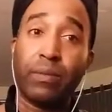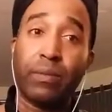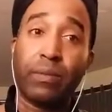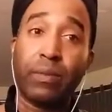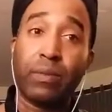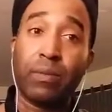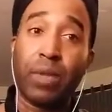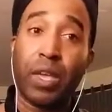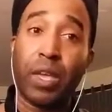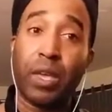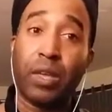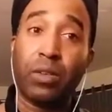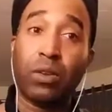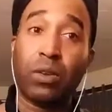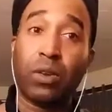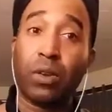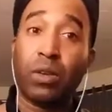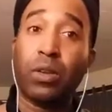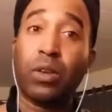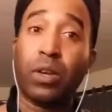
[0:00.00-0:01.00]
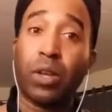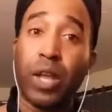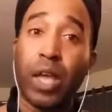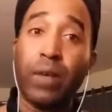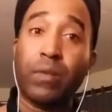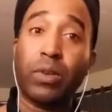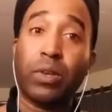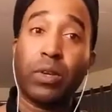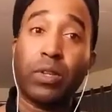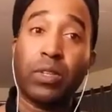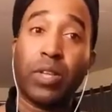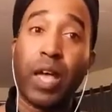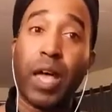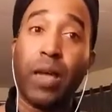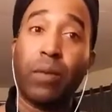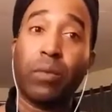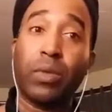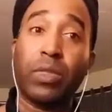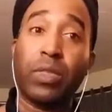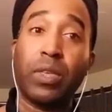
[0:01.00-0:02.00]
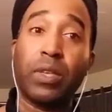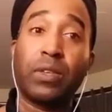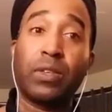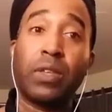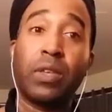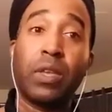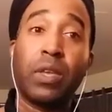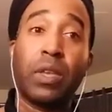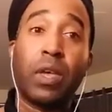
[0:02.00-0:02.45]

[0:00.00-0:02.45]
man, you're going to have a good time with this.